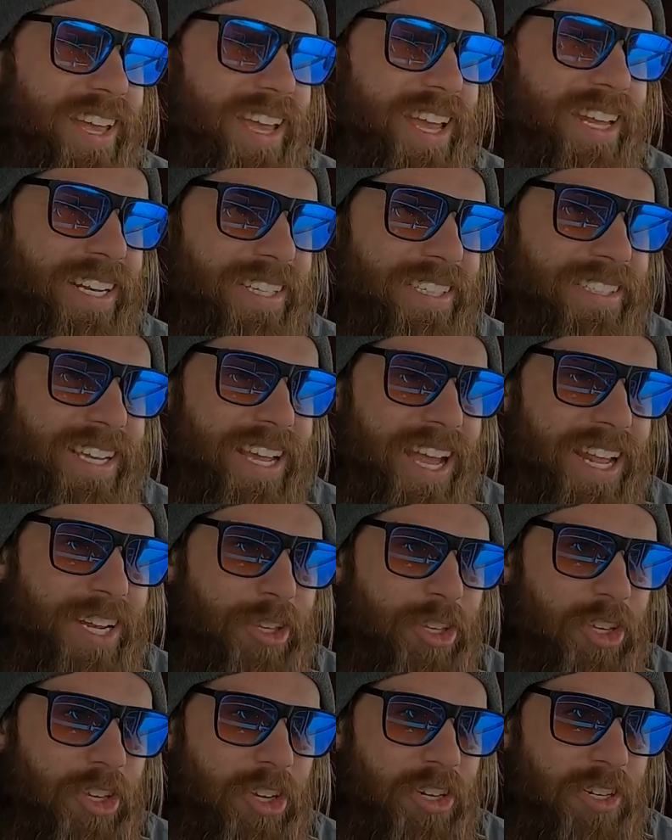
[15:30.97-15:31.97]
it
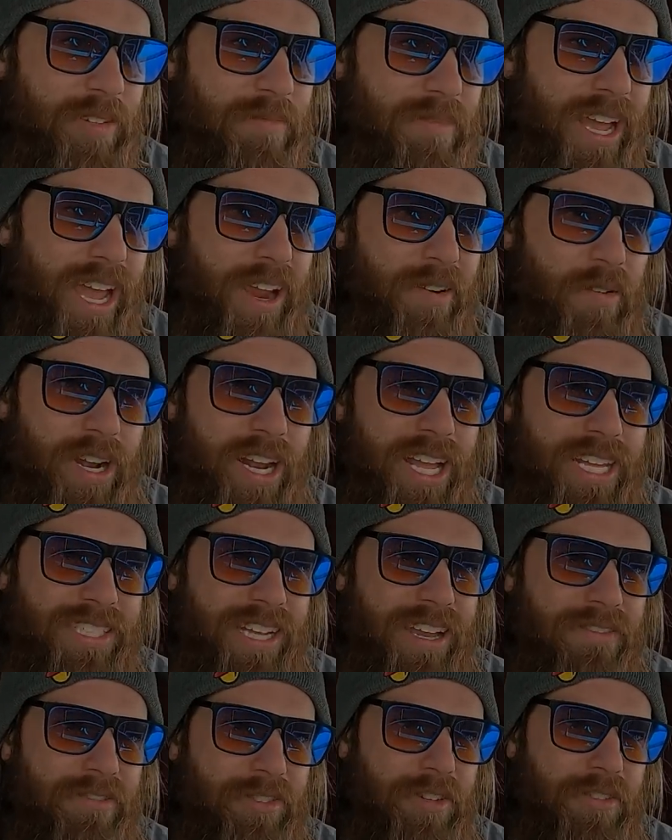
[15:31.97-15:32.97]
kind of cured my. I
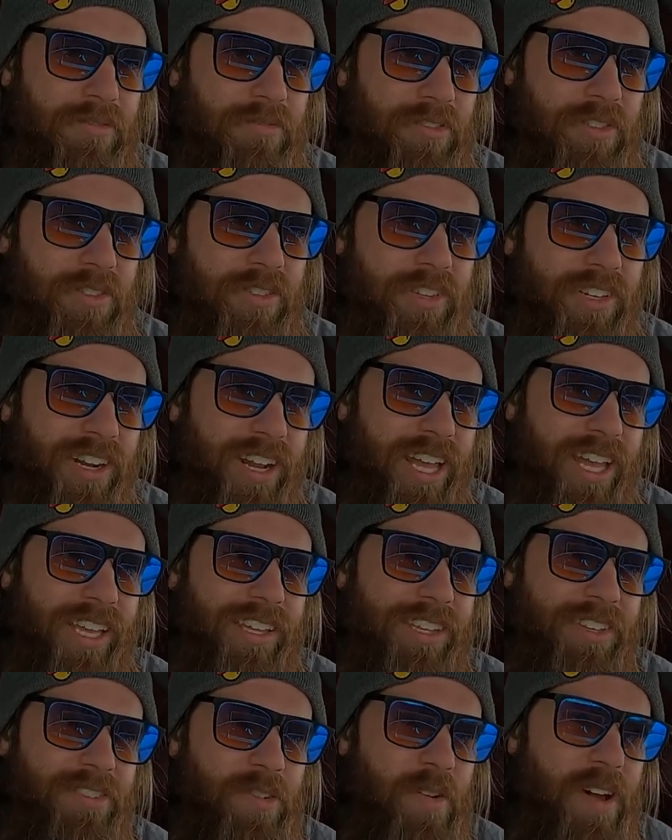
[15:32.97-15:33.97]
realized after a few, you're
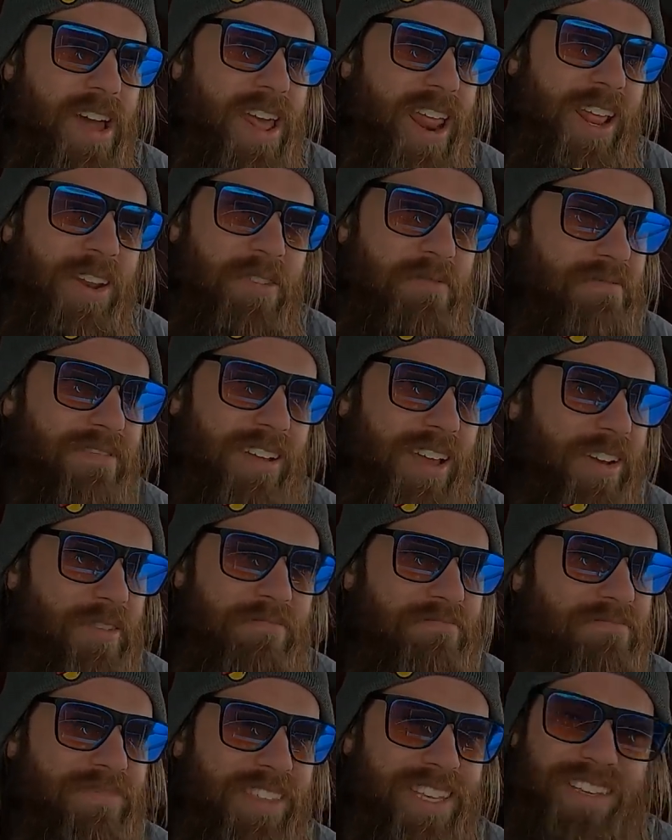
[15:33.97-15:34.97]
like, you know what? I don't, I
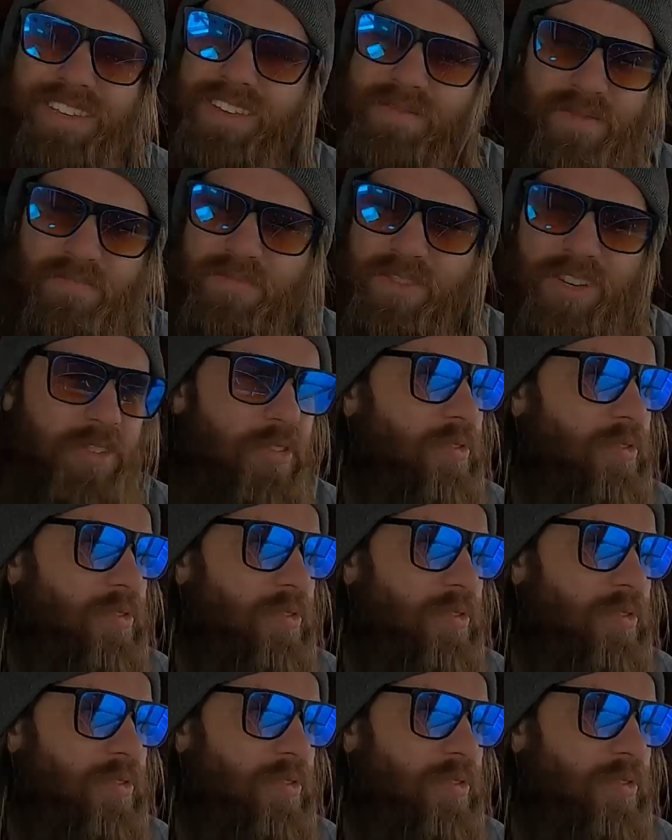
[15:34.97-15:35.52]
don't think it would be